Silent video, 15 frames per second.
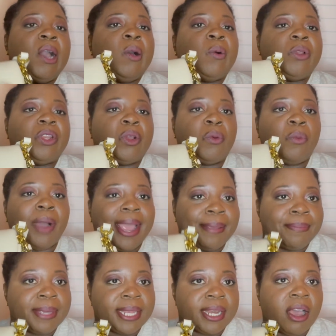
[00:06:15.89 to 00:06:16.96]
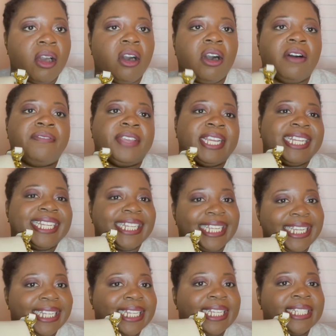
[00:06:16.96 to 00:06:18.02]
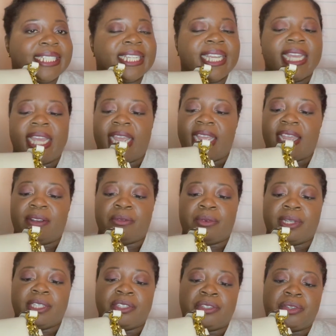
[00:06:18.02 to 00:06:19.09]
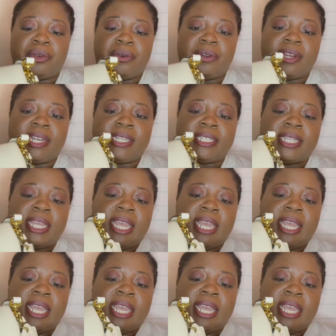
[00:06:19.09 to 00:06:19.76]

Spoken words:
you know, wipe it off and clean it and restore it.